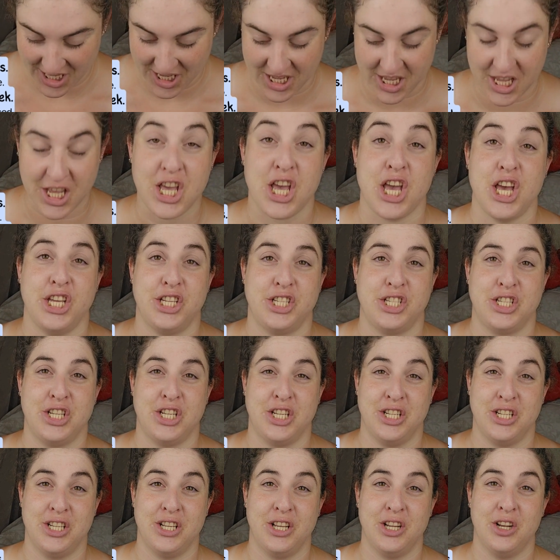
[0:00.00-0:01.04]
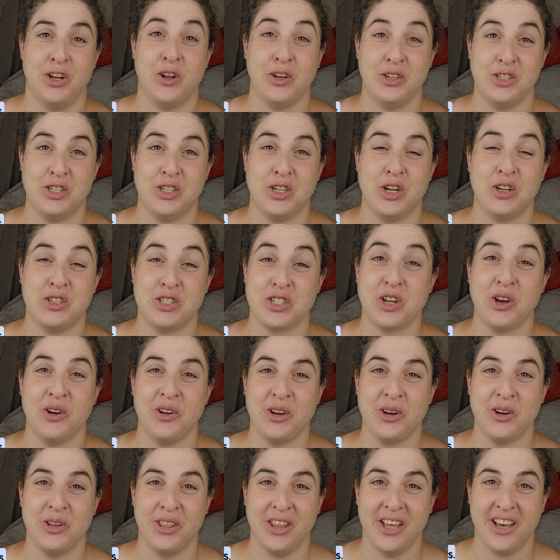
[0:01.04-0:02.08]
yes, lots going
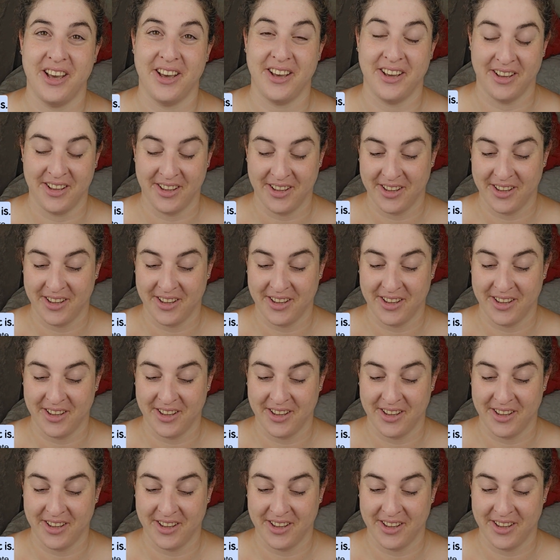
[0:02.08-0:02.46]
on there.